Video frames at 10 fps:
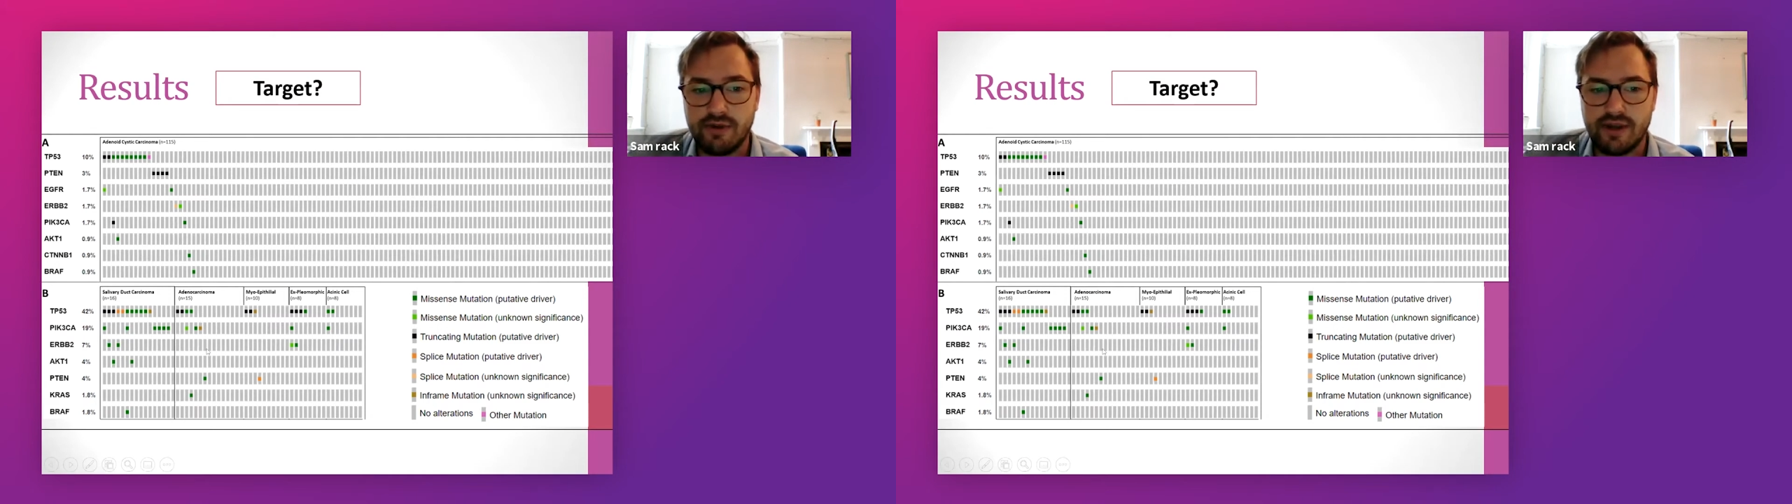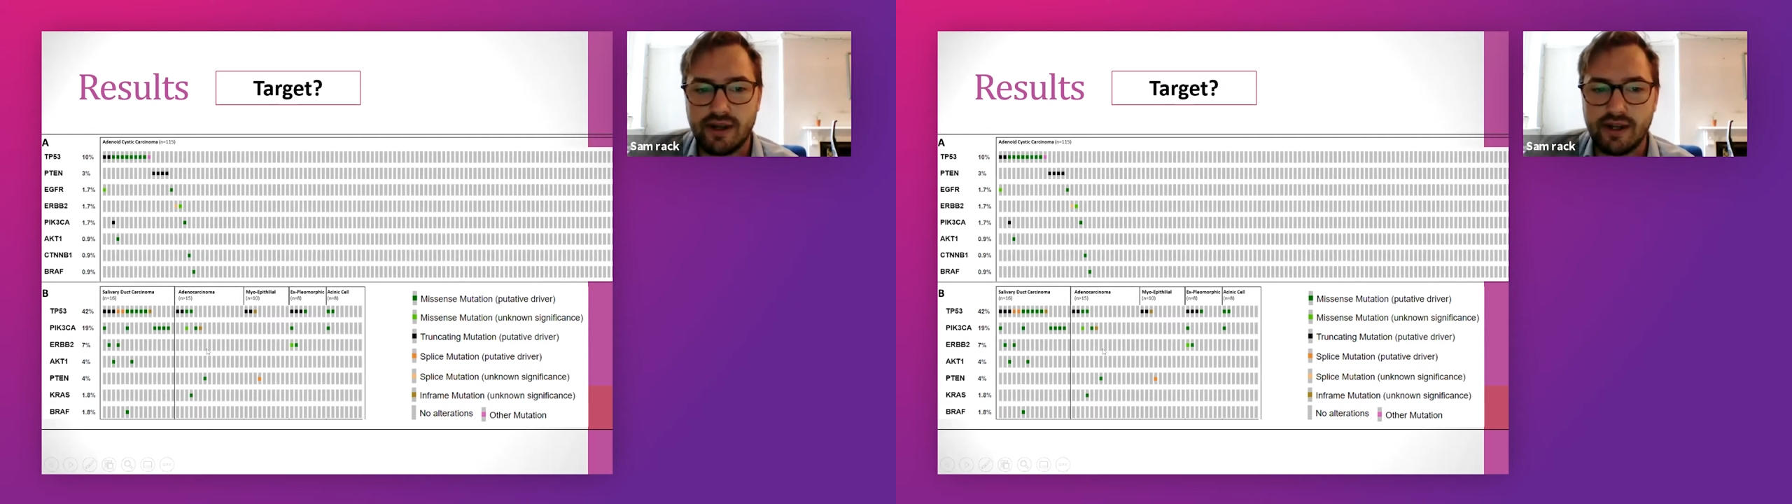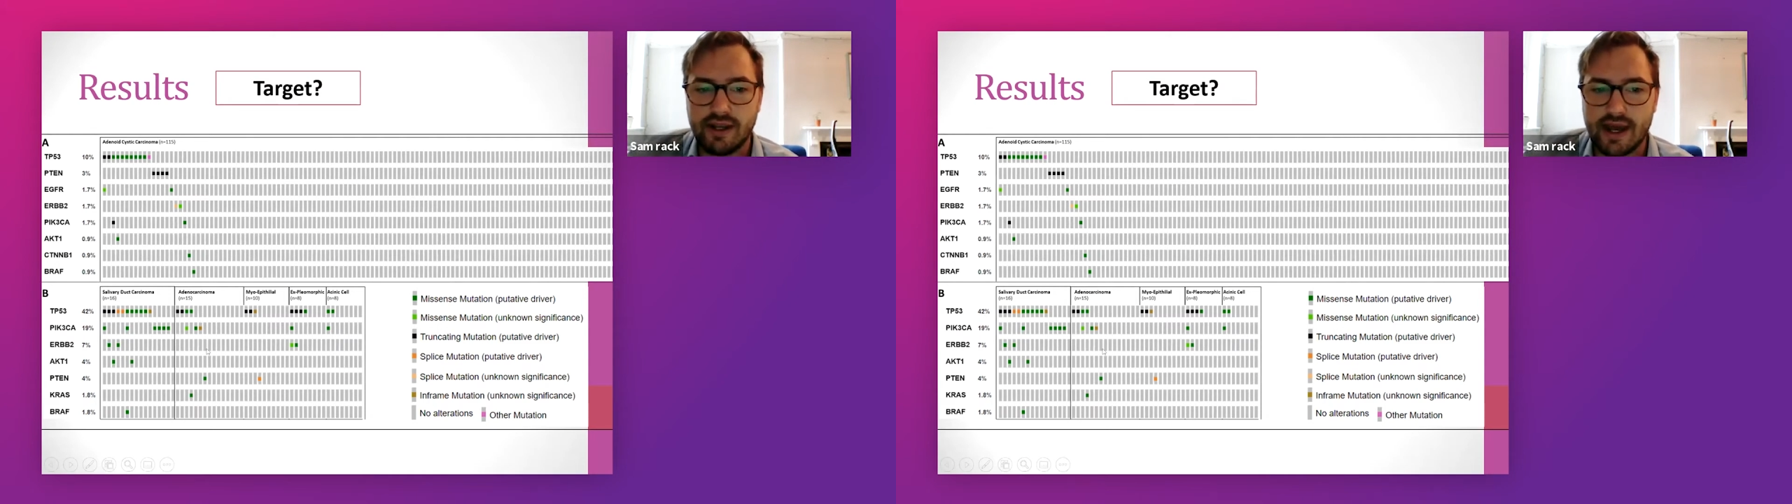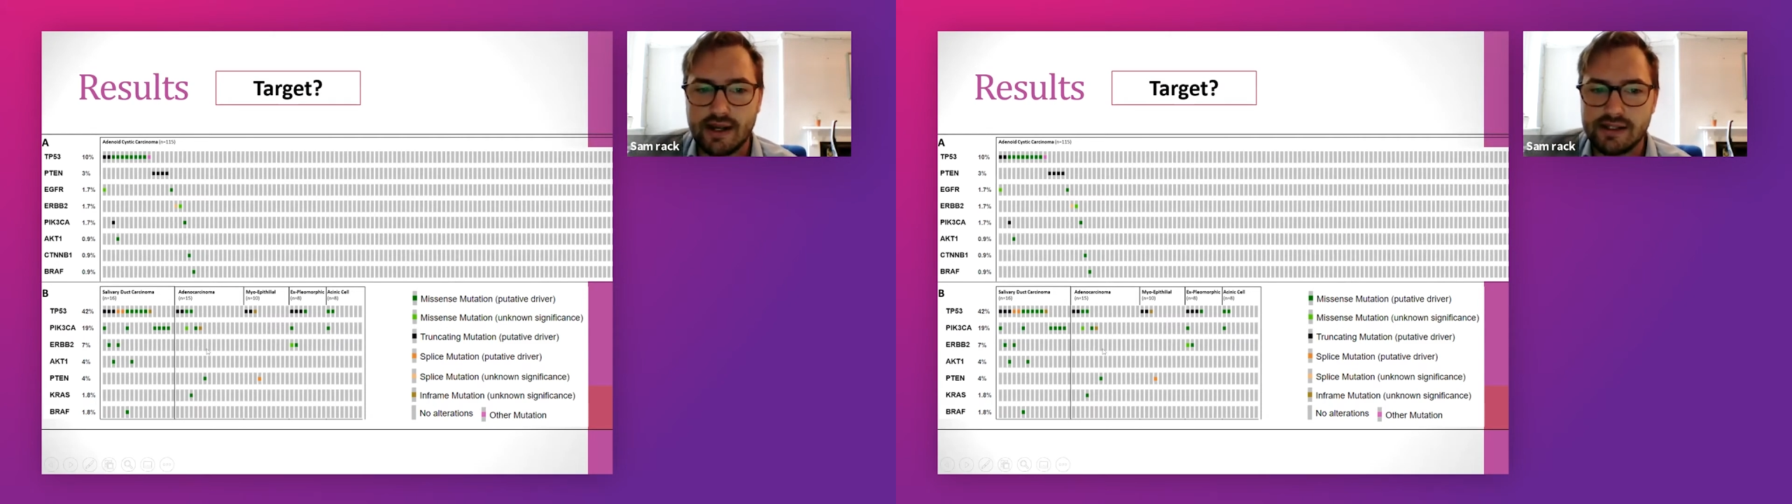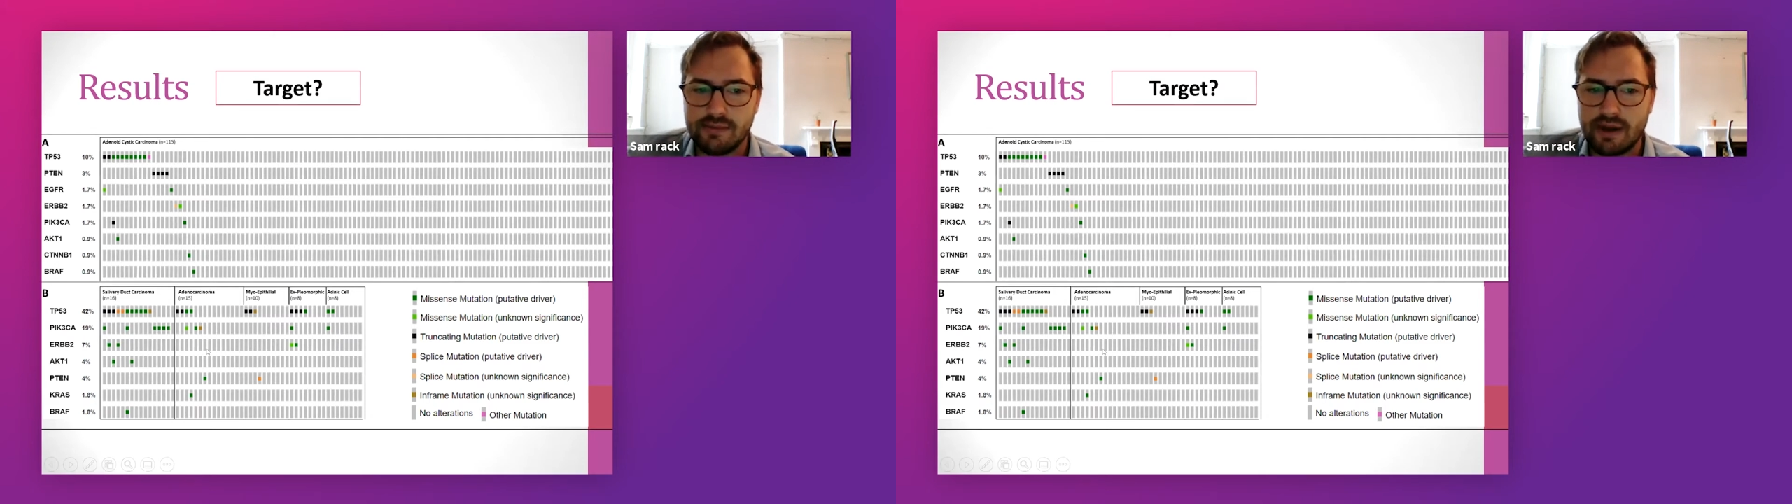and again,
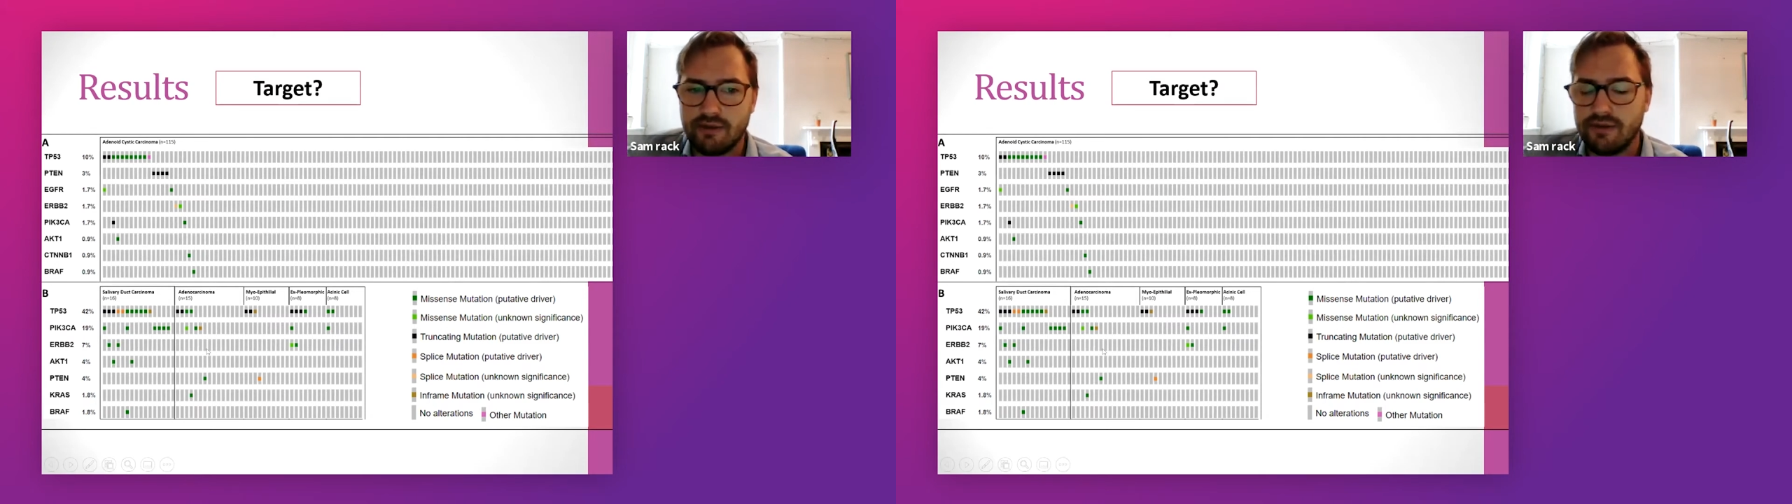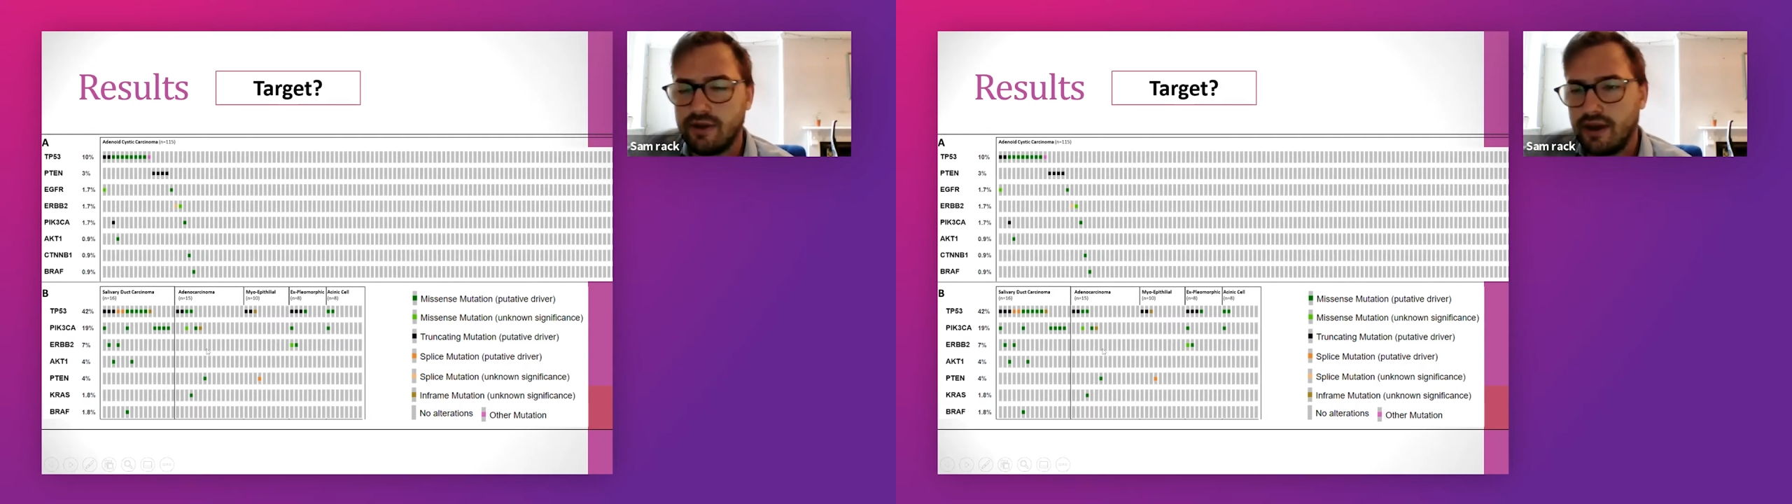it's about